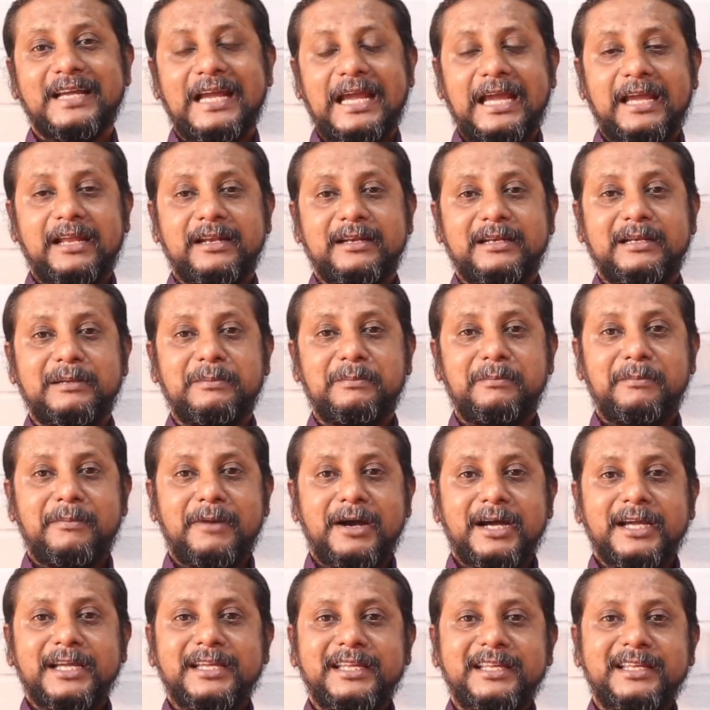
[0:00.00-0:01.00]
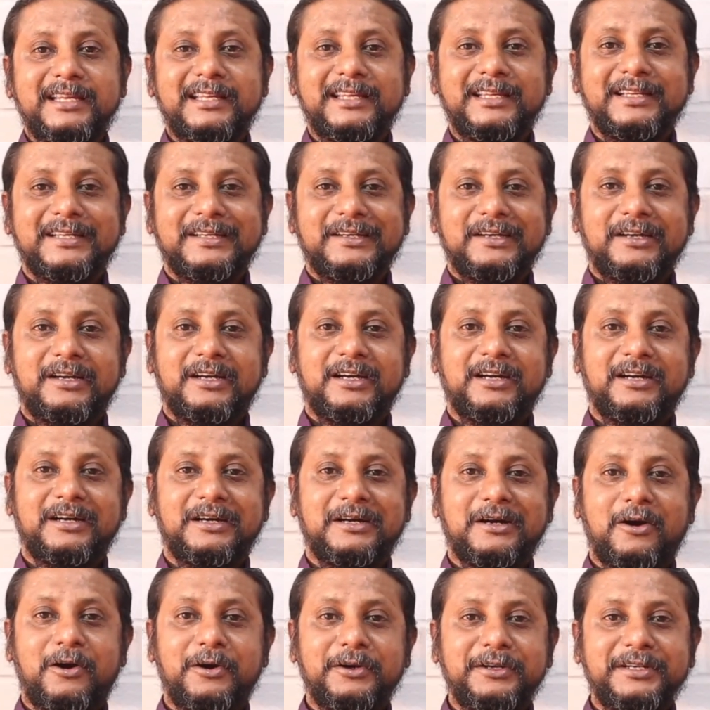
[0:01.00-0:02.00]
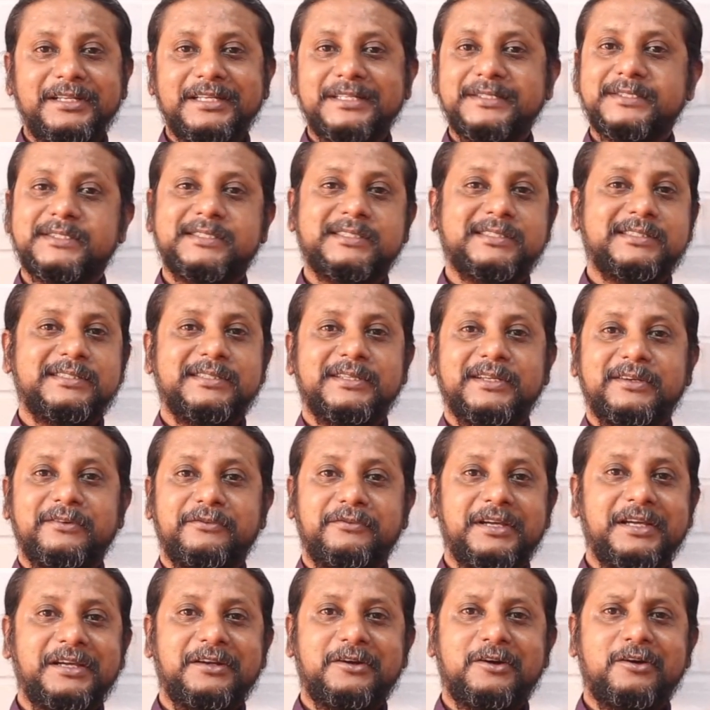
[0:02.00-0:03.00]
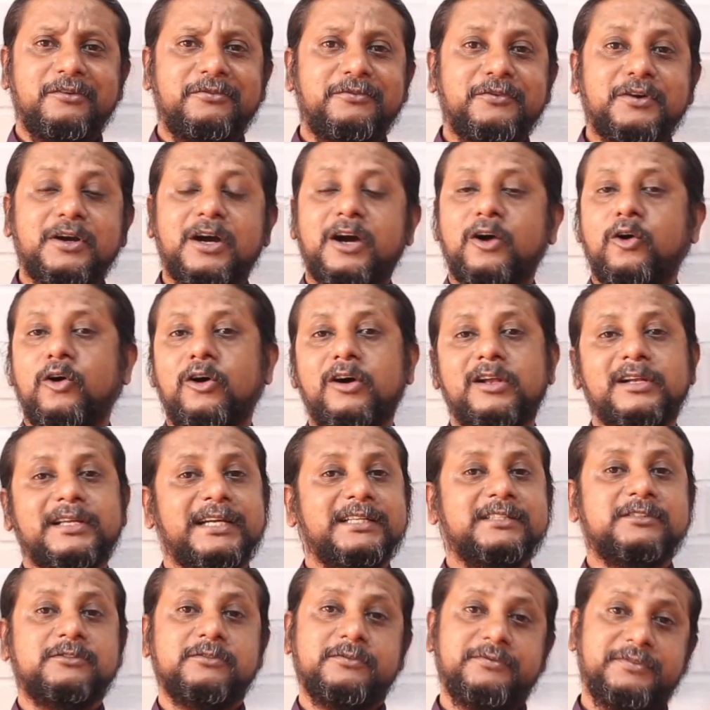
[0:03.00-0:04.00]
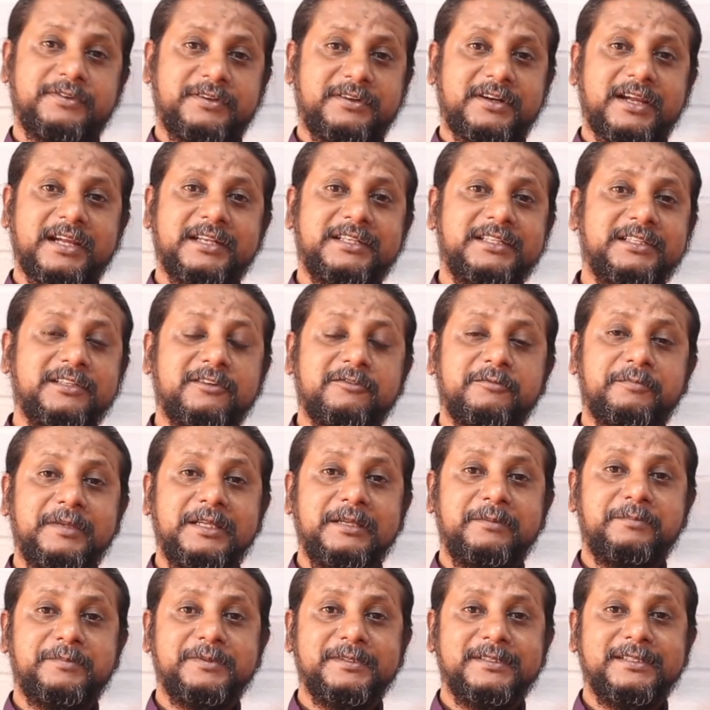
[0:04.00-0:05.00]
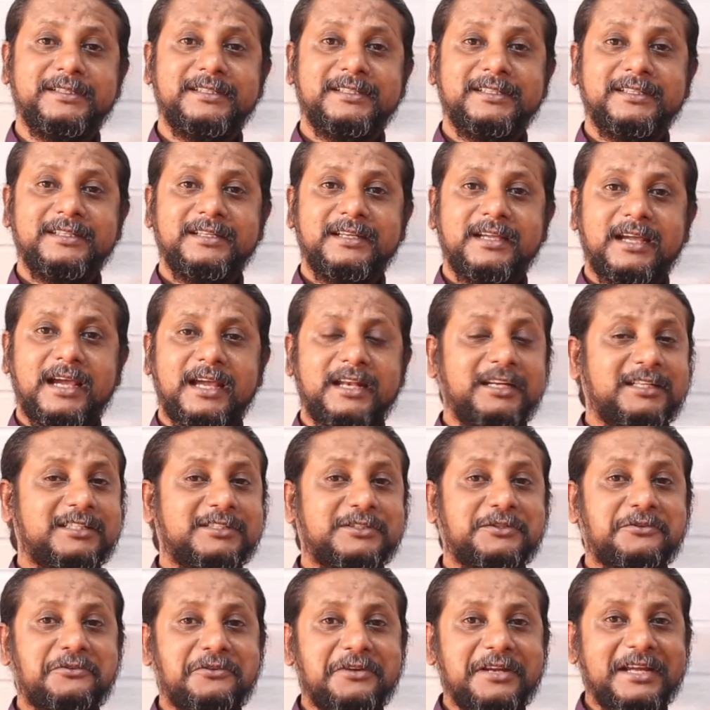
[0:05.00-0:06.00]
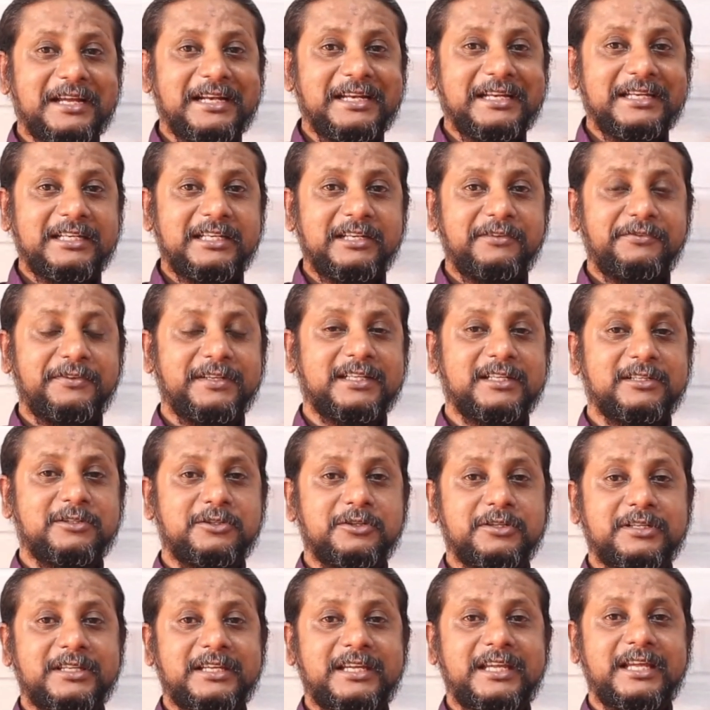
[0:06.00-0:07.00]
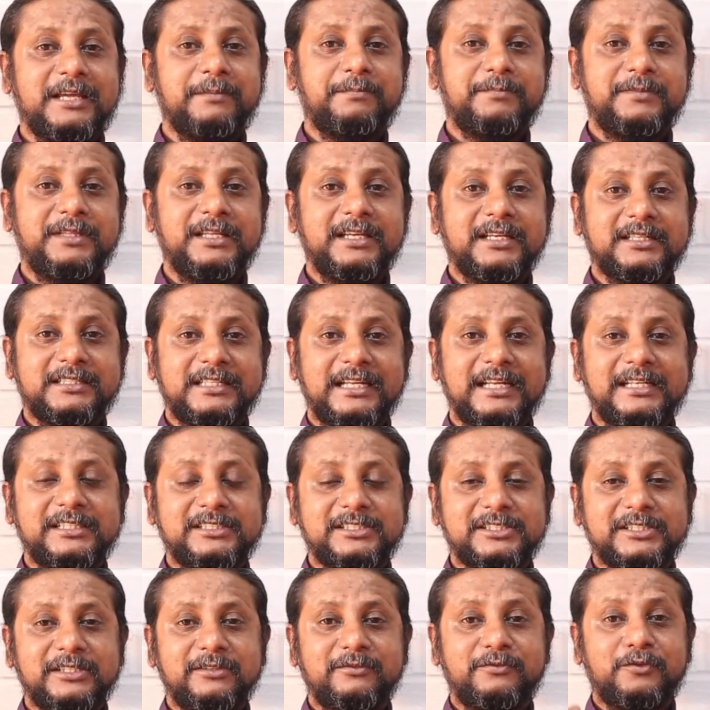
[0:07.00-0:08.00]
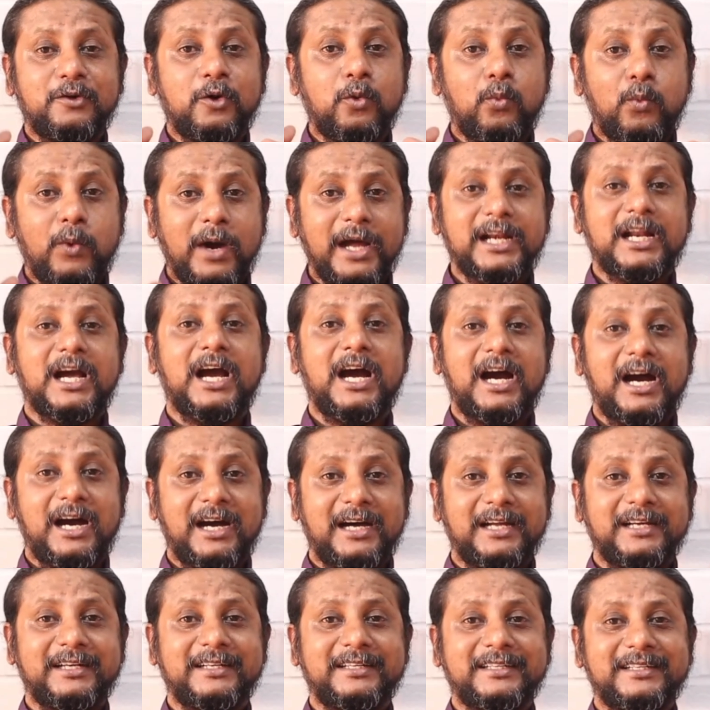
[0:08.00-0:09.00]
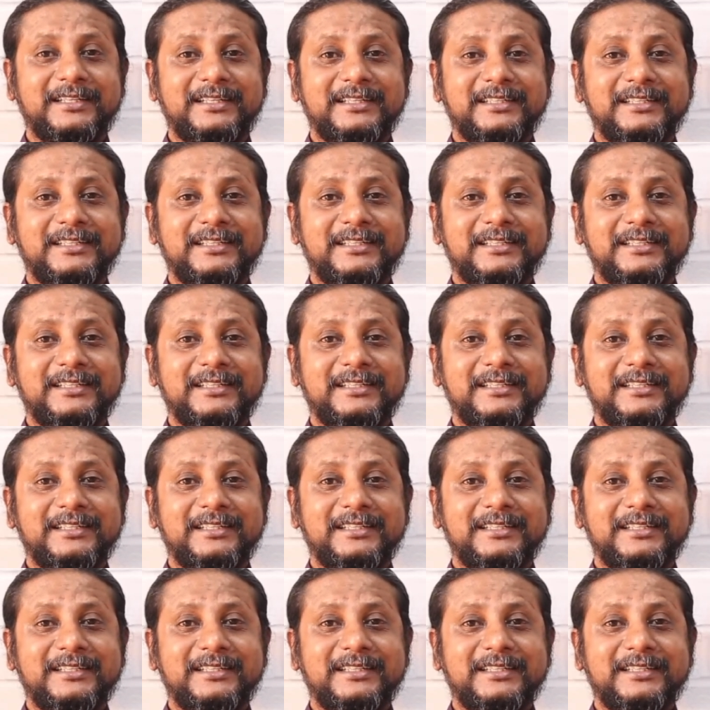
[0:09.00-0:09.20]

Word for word: And my audience were of all kinds of variety of people. And it's really difficult to keep the attention for 1 hour.